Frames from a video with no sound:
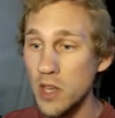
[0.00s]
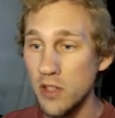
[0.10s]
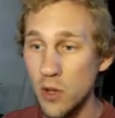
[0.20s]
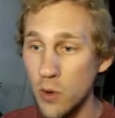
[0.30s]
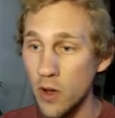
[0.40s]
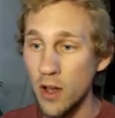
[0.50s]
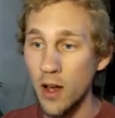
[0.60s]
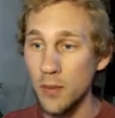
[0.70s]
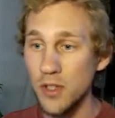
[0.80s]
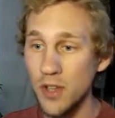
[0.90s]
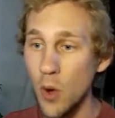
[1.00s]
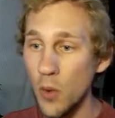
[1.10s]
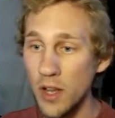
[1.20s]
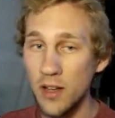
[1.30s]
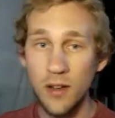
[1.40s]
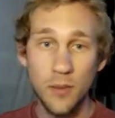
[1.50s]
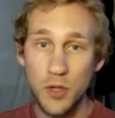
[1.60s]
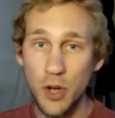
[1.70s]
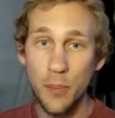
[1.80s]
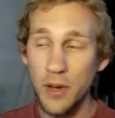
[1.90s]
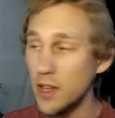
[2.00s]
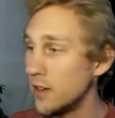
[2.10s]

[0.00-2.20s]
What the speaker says: so I'm just going in, jumping in.